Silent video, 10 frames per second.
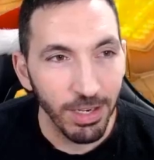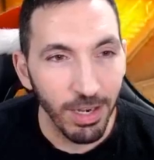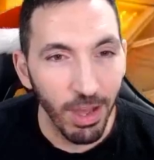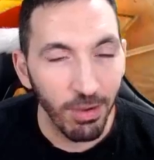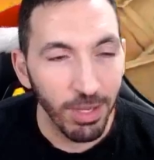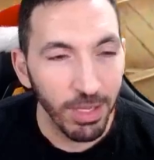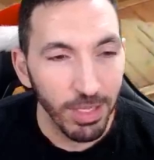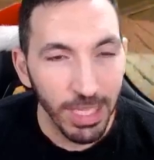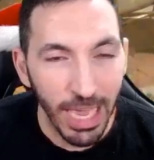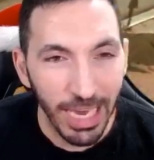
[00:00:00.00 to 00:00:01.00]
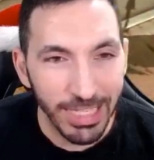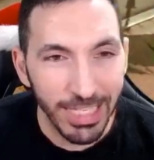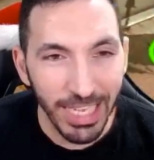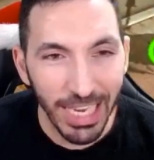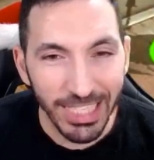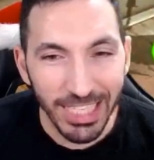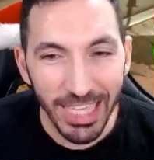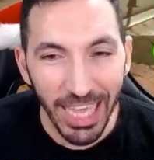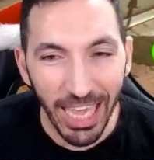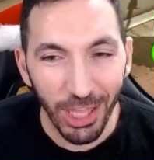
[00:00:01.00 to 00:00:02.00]
No. Okay, let's see. Let's see
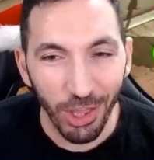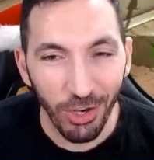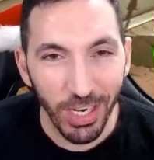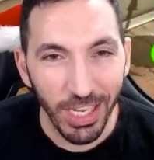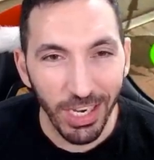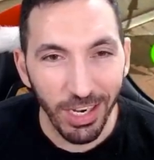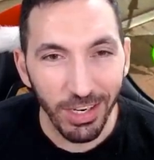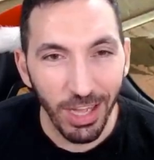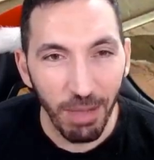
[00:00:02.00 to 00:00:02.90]
the A three here.